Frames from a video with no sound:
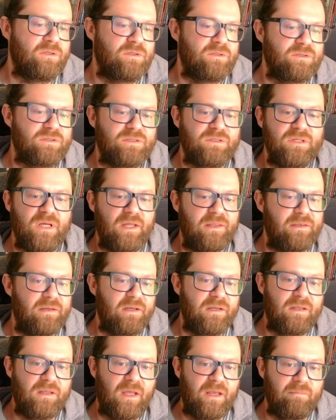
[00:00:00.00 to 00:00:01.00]
There's nothing
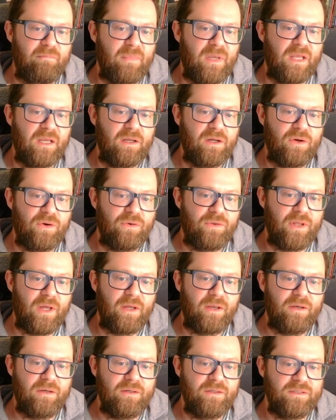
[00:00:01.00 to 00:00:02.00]
in like mingo
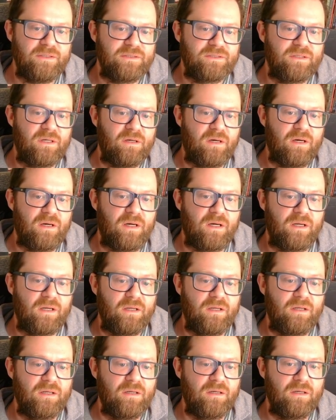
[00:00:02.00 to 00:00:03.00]
that is
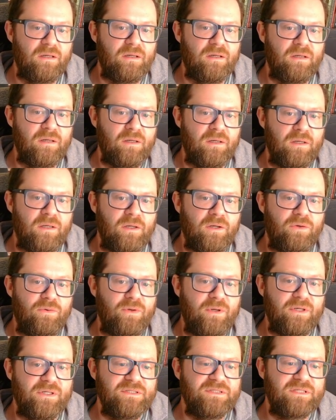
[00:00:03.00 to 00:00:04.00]
hug. New
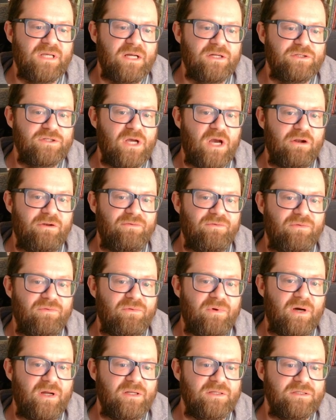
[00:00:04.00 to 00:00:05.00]
England style chowder for
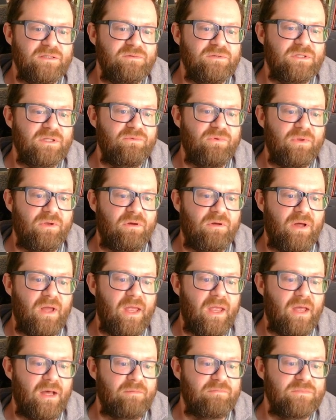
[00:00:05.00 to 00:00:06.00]
one. It's going to be something with
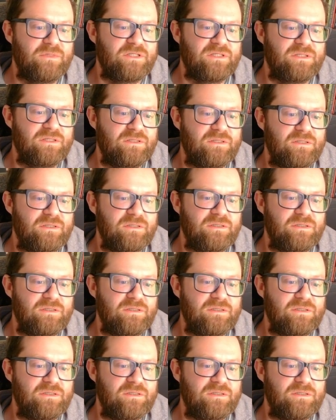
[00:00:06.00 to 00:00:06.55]
clams.